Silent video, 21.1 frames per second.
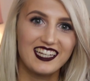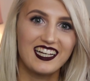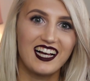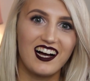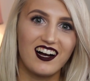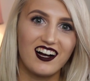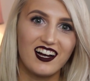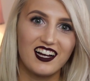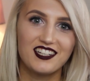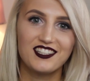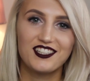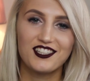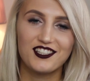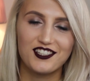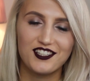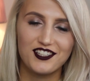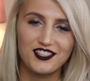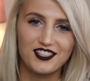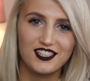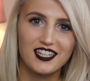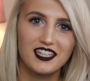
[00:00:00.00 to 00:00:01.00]
guys,
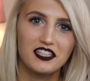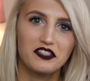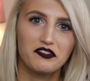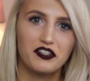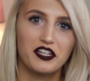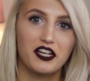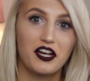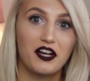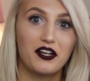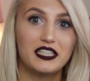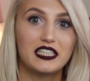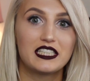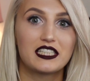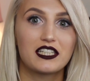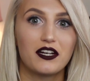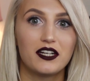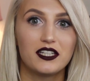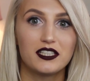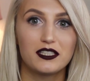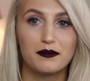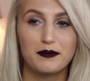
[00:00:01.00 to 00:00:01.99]
so today's video is
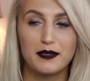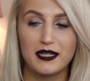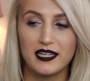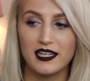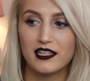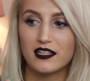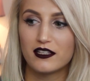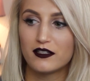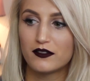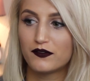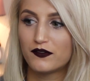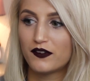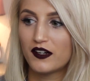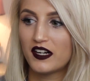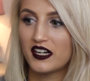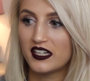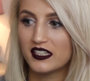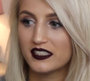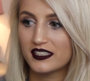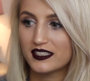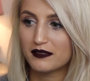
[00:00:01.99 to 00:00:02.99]
going to be the
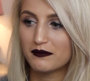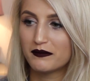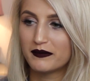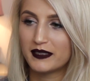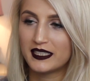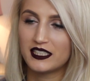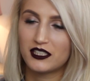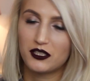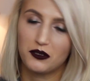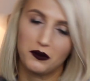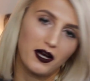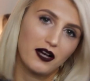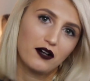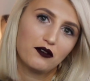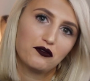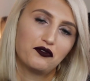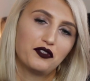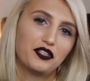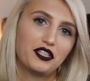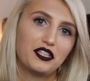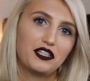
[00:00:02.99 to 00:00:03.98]
first mental
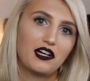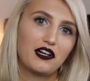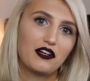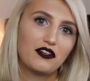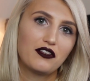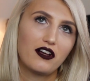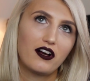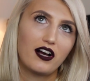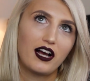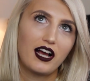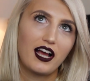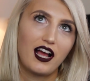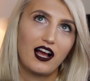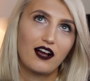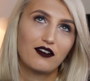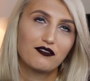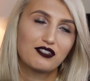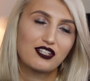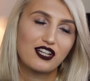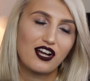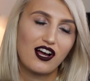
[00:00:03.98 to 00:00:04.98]
health video that I
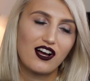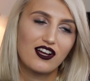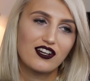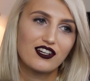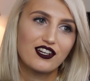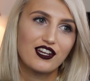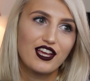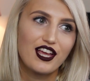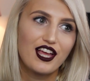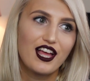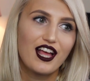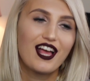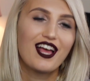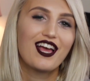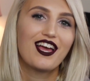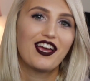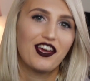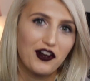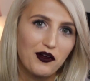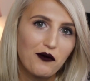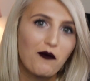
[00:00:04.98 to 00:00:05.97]
have done
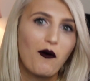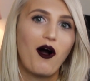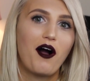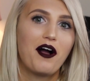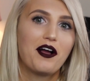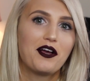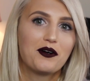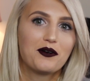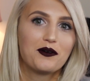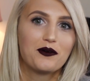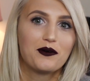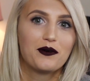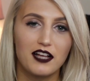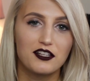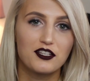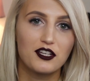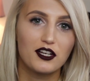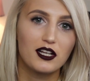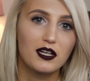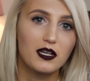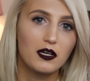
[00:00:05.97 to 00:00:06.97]
in a while. I
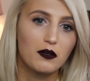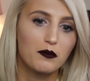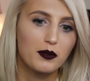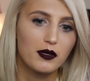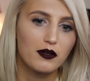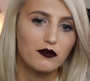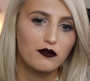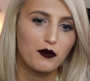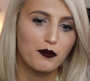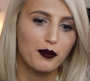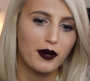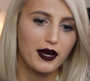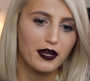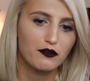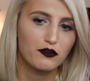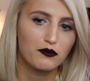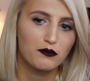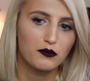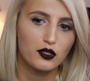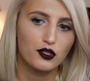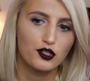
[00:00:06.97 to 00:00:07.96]
took a little bit of a break
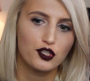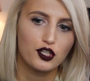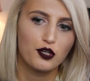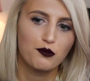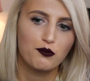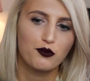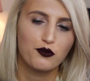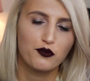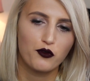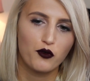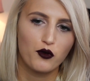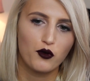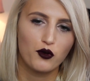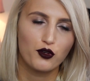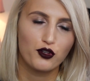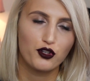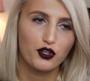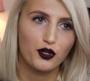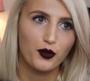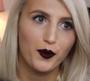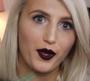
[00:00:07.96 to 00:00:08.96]
from YouTube before
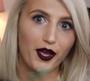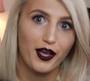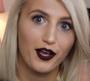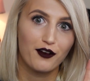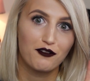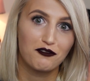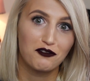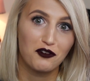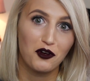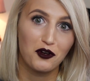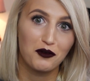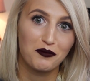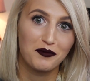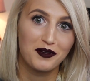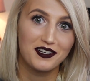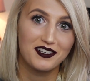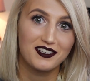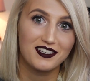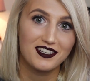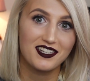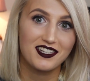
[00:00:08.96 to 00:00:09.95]
doing
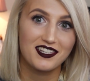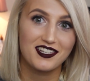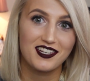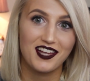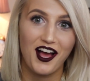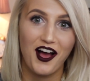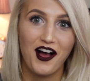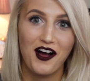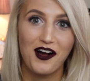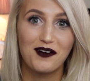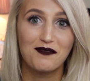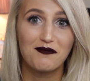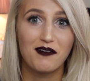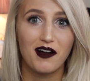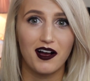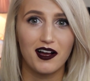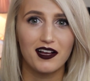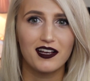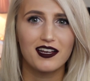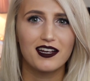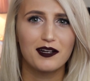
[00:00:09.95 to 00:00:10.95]
Vlogmas. Um,
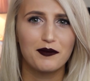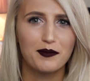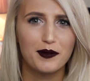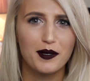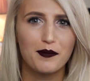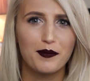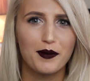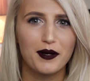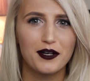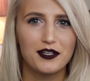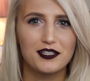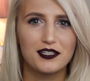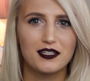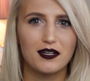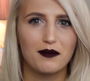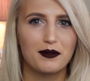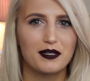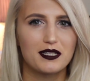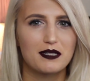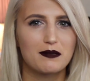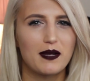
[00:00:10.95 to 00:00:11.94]
I'm going to put a post
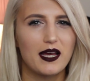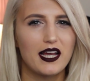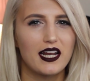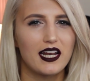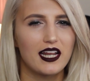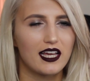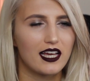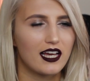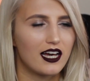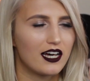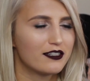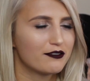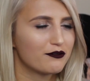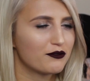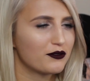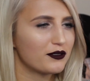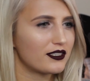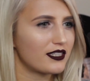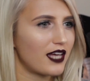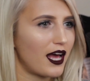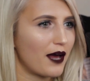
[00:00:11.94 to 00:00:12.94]
up explaining kind of
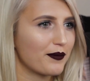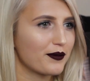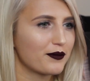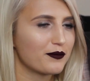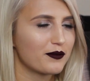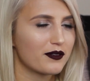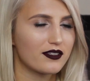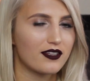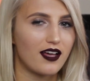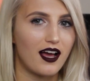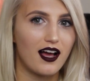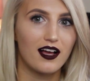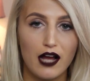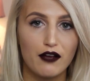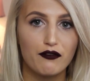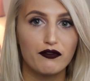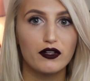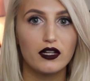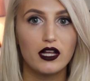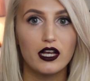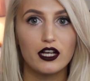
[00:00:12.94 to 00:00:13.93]
what's happened with that. I
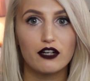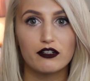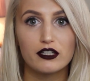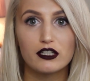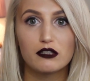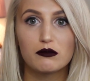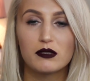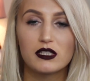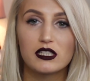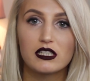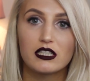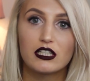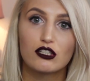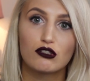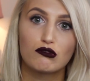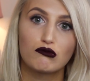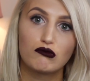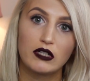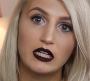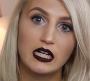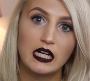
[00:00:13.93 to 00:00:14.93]
feel like Christmas is
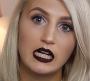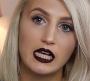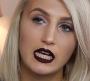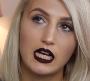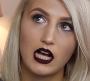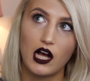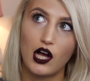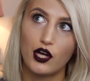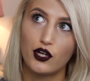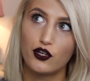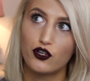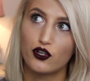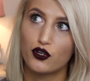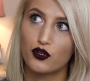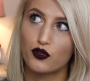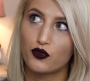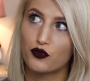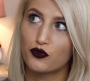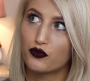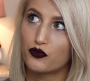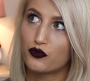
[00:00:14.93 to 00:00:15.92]
a really kind
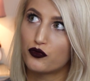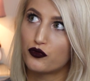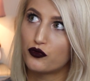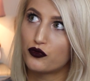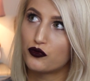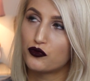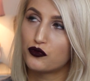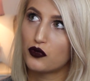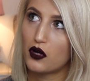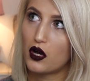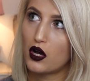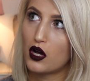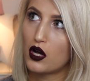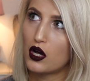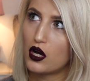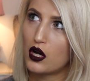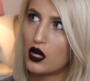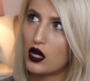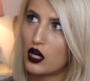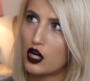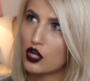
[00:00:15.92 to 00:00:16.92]
of
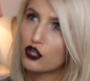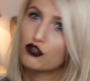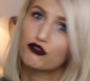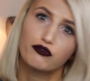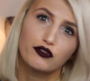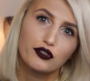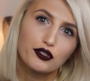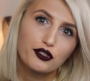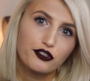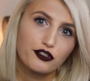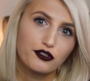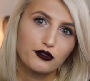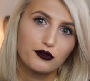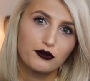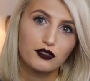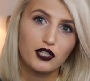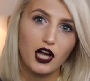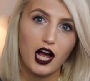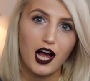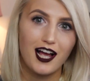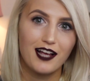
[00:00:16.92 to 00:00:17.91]
Uh, crucial
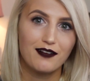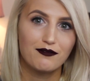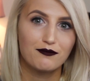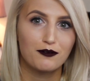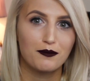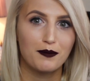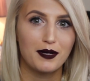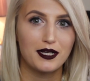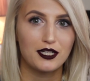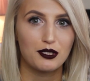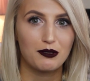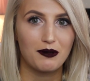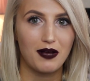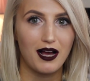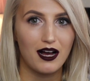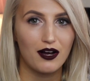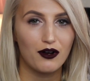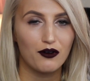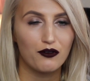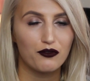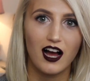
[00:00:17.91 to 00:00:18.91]
time for mental
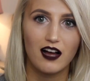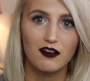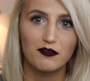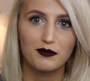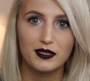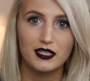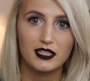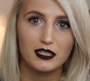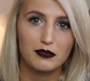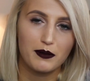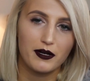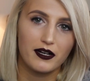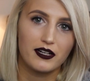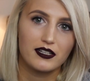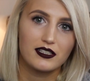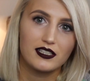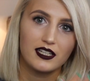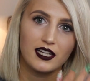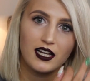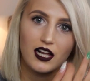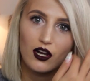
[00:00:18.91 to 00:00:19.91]
health. I've been
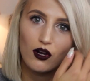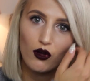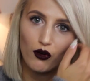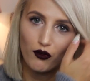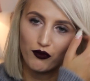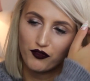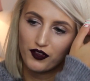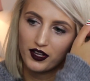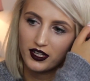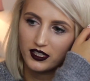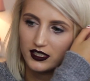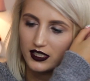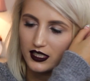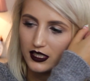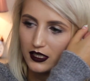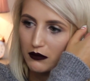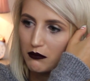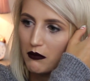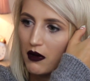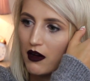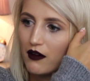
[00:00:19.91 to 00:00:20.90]
experiencing a lot of things
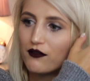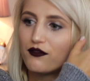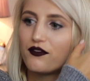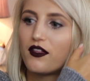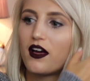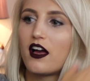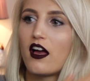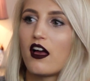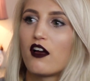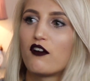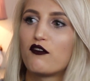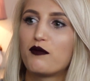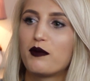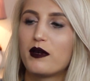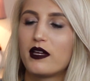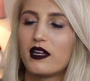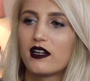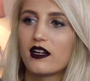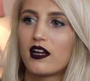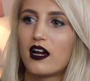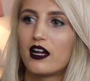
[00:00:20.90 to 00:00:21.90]
this month that have
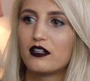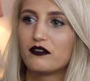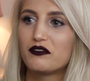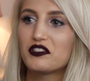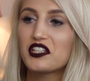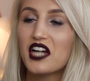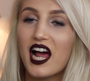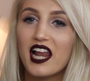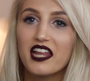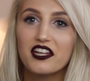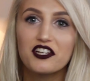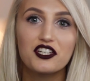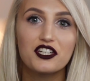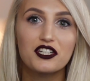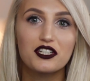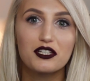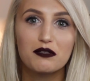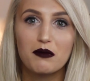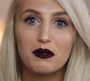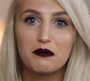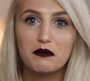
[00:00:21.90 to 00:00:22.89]
been kind of
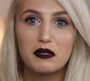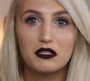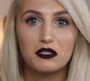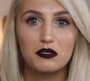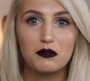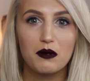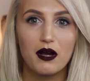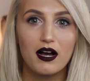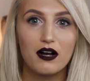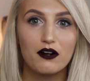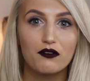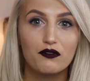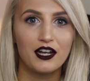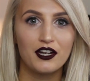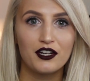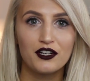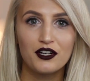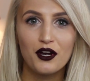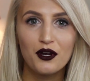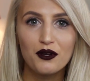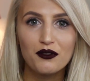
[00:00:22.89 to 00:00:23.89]
challenging to my mental health, and
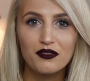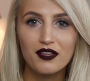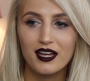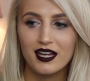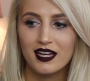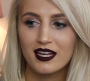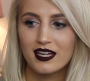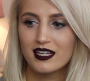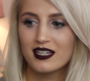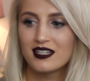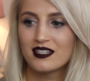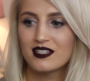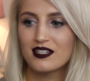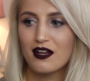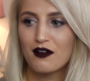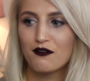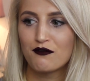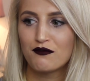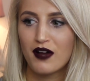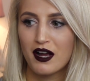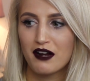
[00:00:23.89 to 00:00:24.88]
I know that it is
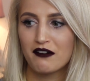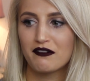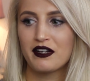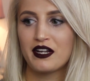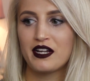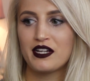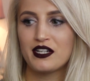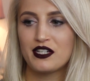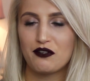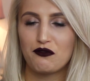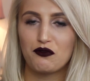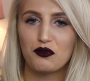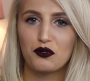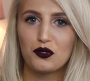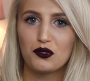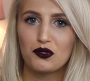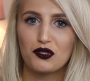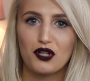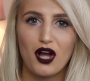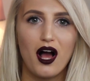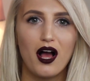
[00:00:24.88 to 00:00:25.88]
a very
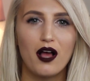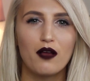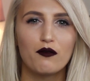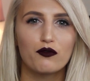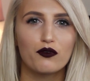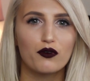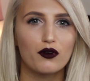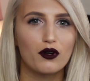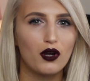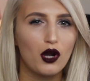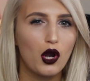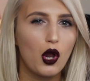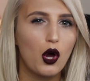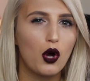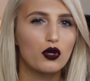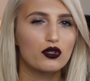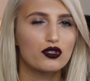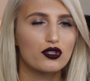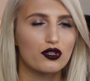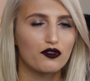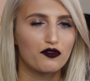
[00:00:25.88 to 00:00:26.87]
difficult time for a
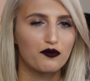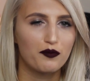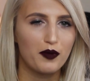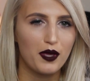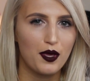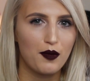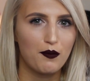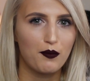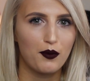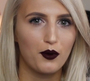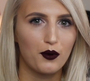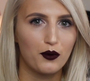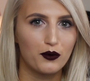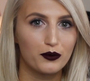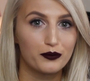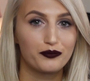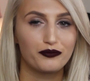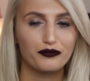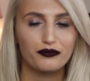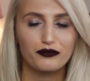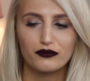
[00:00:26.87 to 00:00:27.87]
lot of
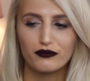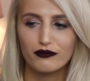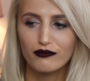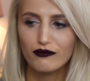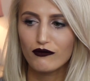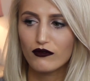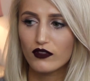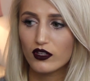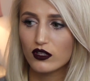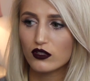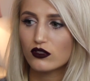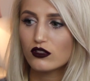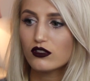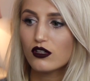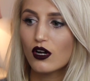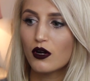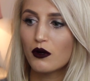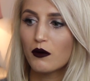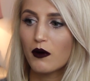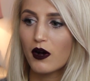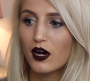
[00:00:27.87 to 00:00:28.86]
people.
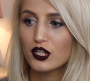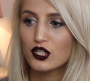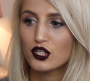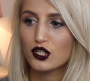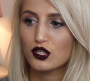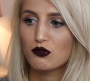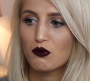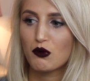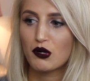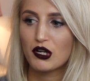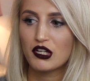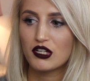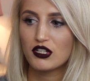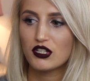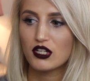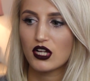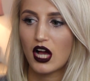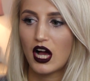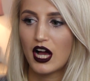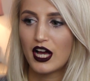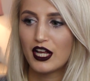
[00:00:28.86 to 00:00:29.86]
So I just wanted
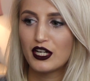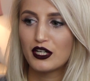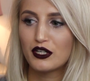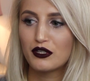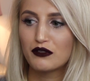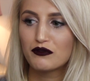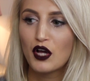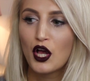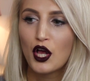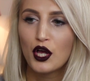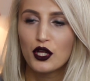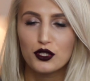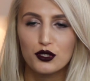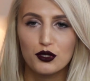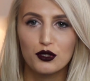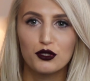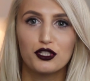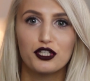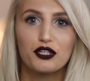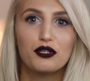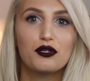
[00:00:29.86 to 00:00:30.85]
to kind of
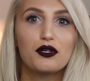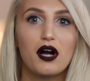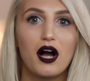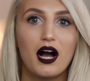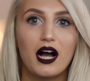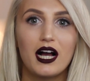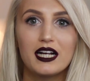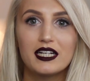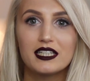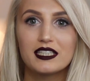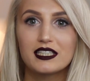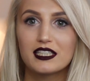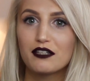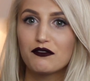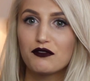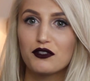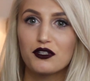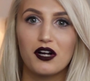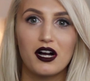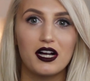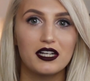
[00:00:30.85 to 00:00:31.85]
talk to you guys,
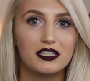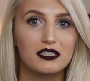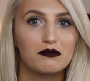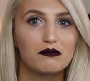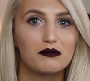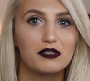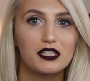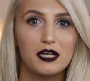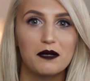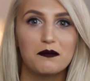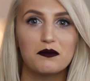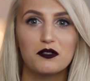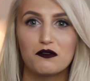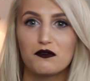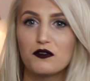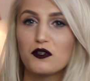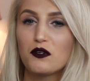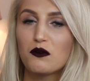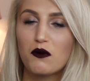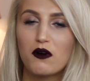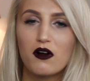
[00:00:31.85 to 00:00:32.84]
give you guys some tips
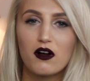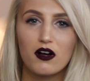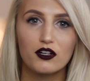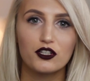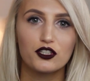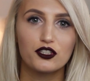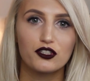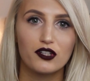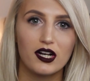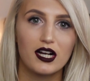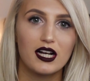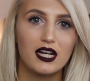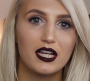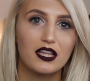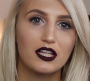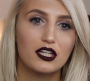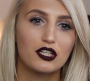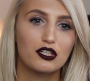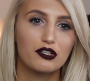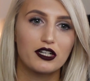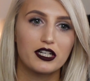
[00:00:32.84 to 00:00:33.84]
if you are struggling
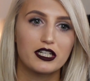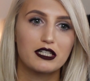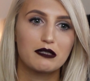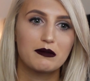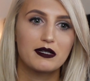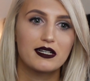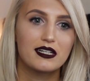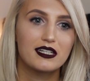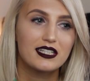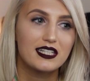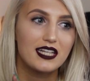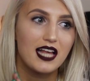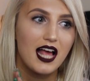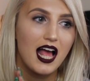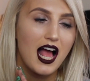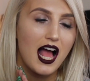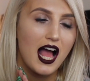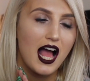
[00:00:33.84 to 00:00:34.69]
this Christmas,